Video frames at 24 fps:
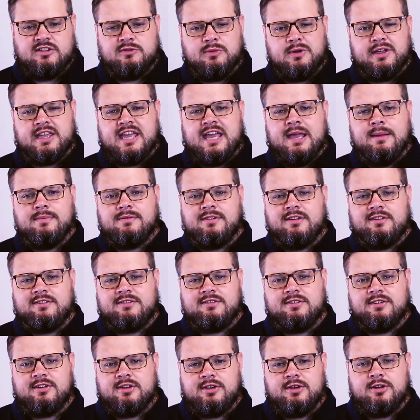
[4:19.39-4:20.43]
It's what keeps us
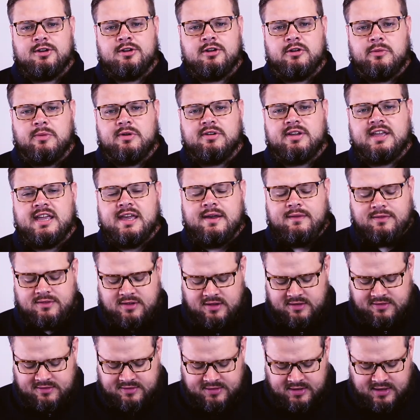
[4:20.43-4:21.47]
secure and what gives
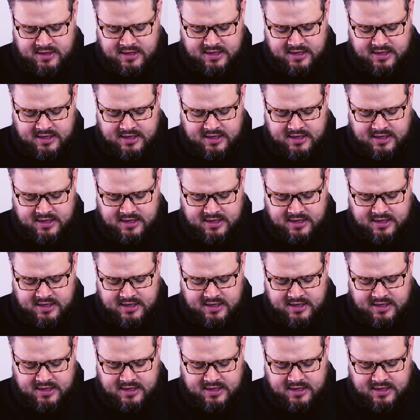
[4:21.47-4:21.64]
us